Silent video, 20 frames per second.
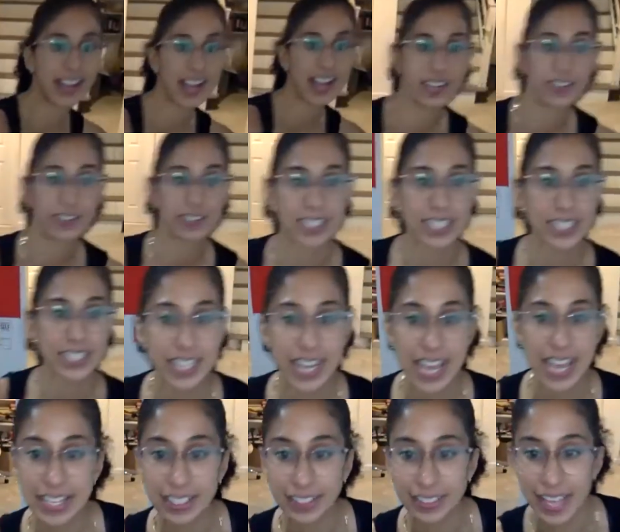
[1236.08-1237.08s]
kind of
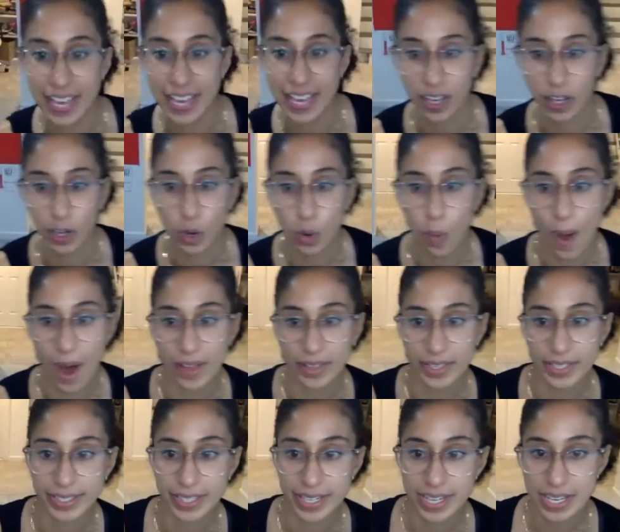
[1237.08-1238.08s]
snake-like
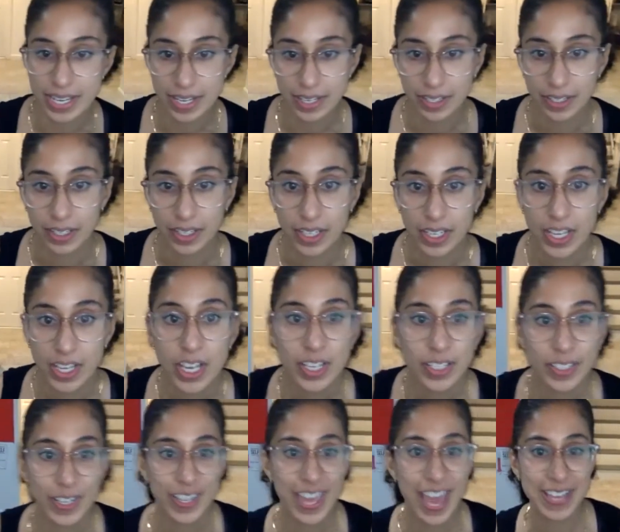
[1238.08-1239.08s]
quality
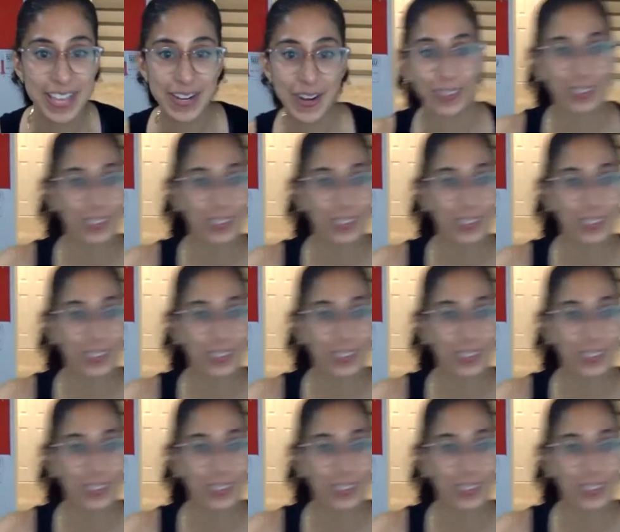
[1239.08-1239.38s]
so that you don't